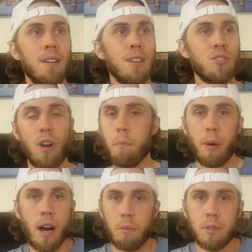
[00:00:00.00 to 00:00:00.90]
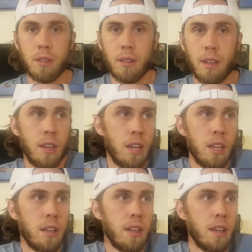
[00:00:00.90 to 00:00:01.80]
So I'm pumped.
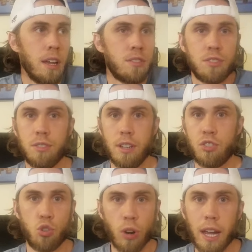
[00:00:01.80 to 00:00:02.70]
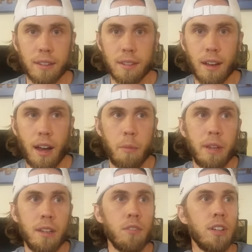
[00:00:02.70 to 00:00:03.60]
It's great. I
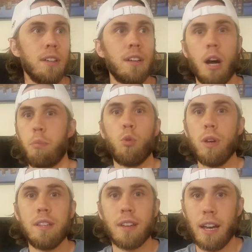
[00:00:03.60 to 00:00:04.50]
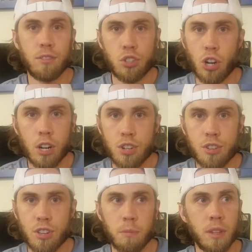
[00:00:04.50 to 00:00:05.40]
mean, every couple weeks I have to charge it or
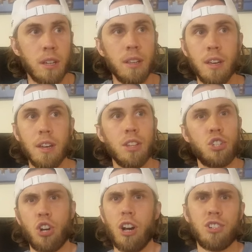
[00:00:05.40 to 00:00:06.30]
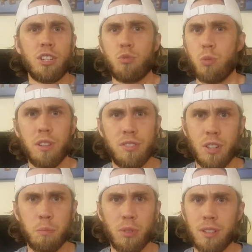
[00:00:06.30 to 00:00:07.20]
something. The charging is really
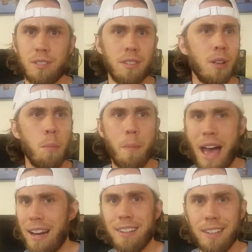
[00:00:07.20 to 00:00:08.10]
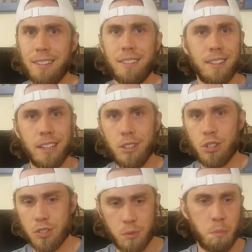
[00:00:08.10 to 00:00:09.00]
simple. It's a little magnet that you
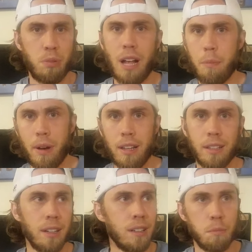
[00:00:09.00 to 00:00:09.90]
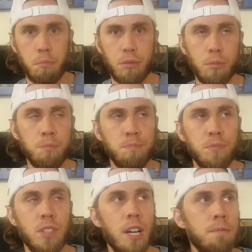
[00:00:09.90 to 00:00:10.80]
just plop on there and boom,
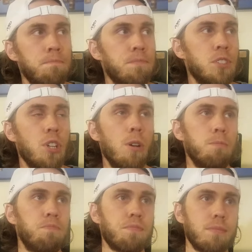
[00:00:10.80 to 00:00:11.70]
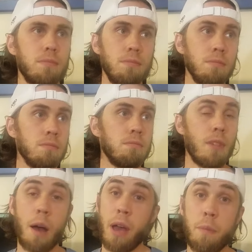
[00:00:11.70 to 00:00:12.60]
done. So
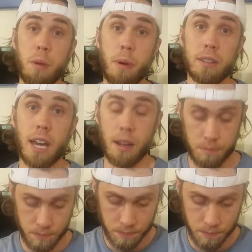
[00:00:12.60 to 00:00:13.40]
I'm happy about that.